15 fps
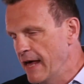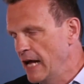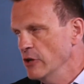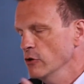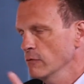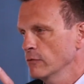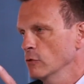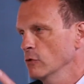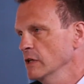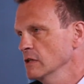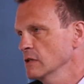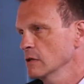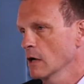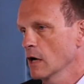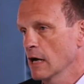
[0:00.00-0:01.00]
then you fall
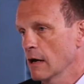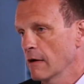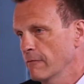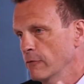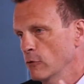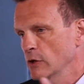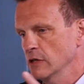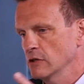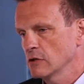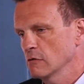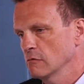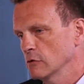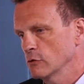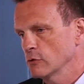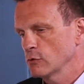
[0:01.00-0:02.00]
into the
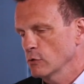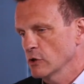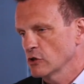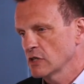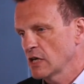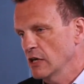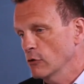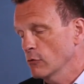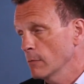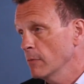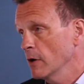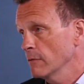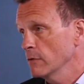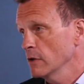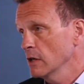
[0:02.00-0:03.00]
rules which take you
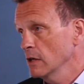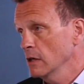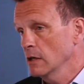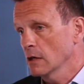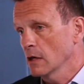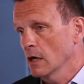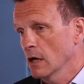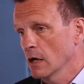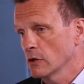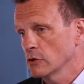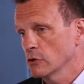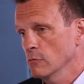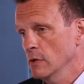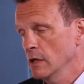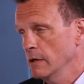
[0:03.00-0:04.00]
above the
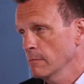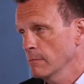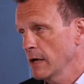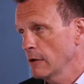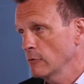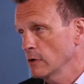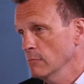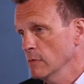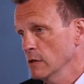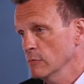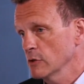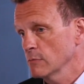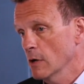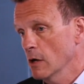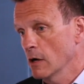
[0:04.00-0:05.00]
£2 million de
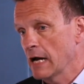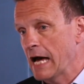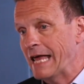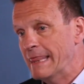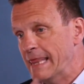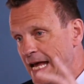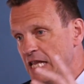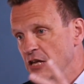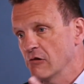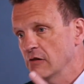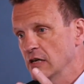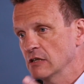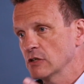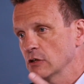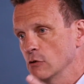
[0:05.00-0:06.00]
minimis mark, and then you're
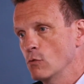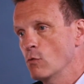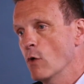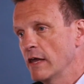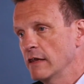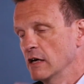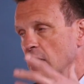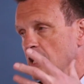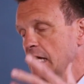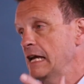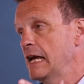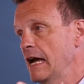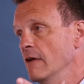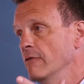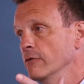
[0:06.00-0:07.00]
into whether I can
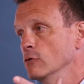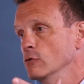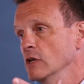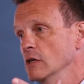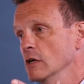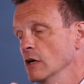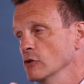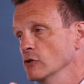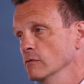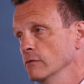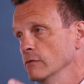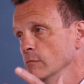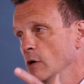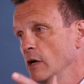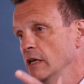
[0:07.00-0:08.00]
get a full deduction
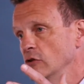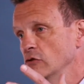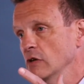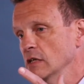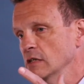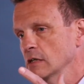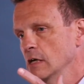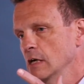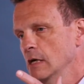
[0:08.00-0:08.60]
for my interest.